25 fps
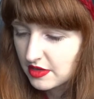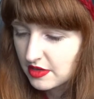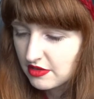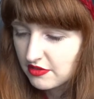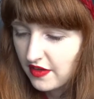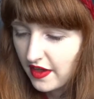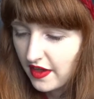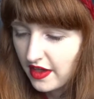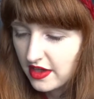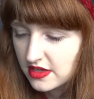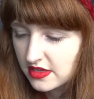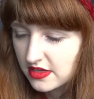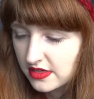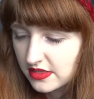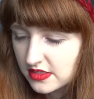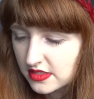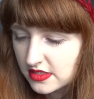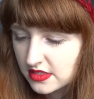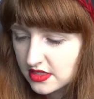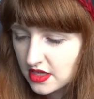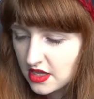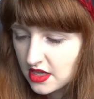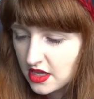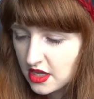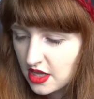my face.
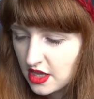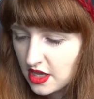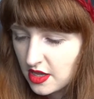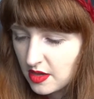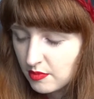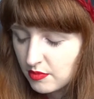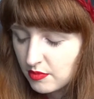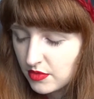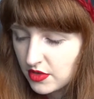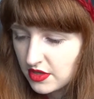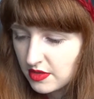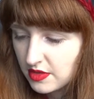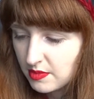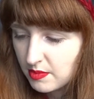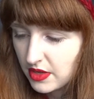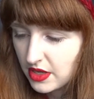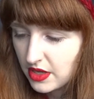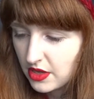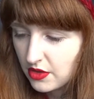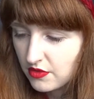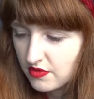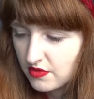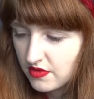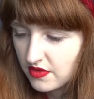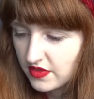more than my
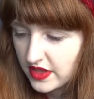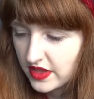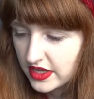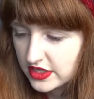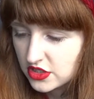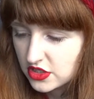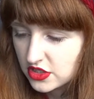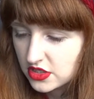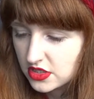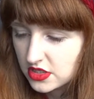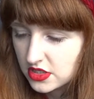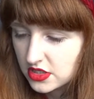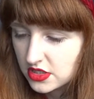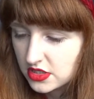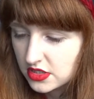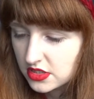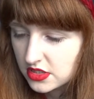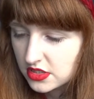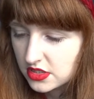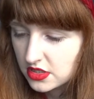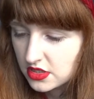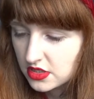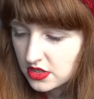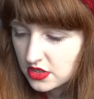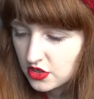own reflection
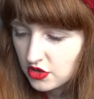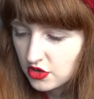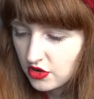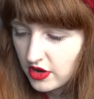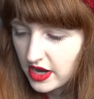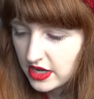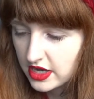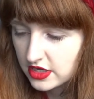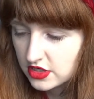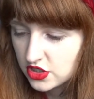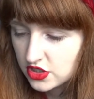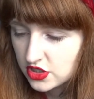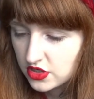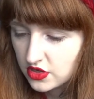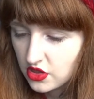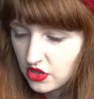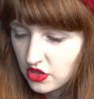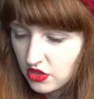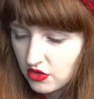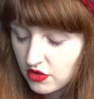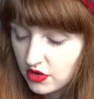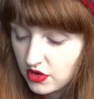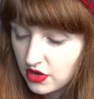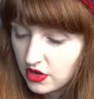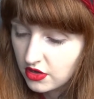does. Cracks showing
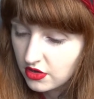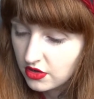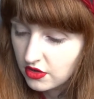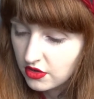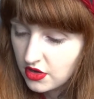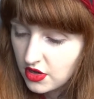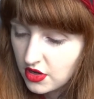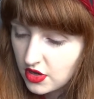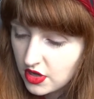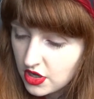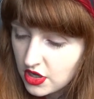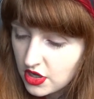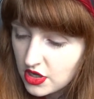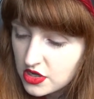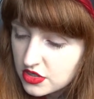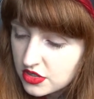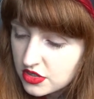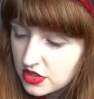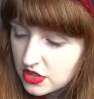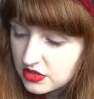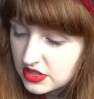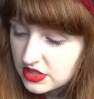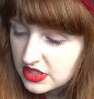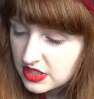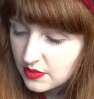through,
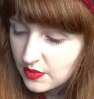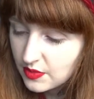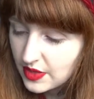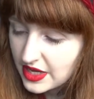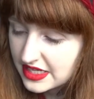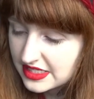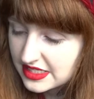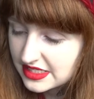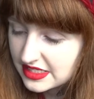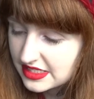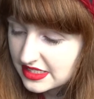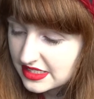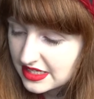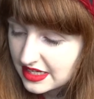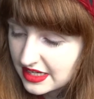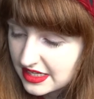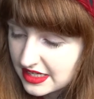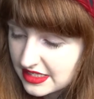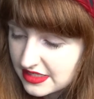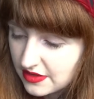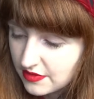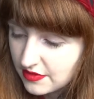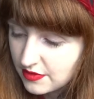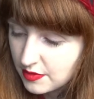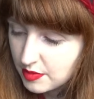noting the wears and
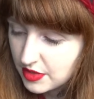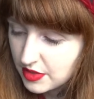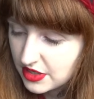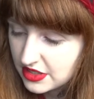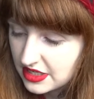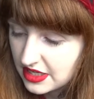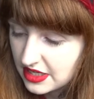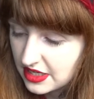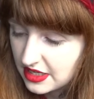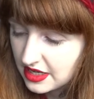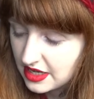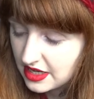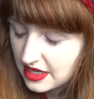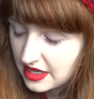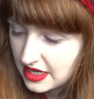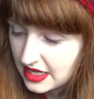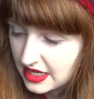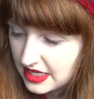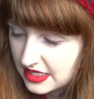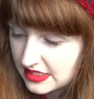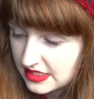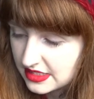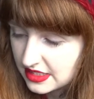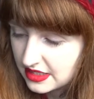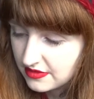tears of the body,
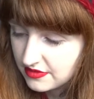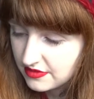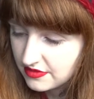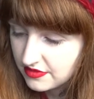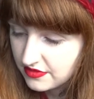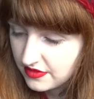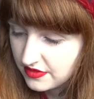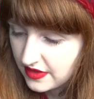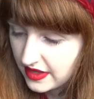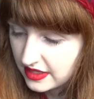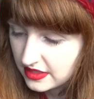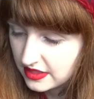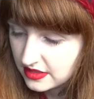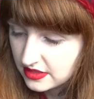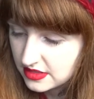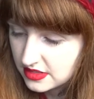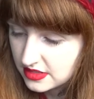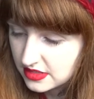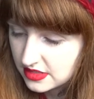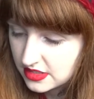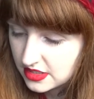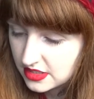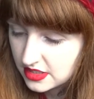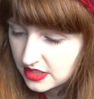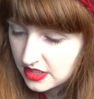has
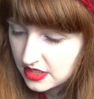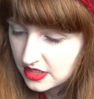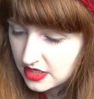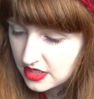felt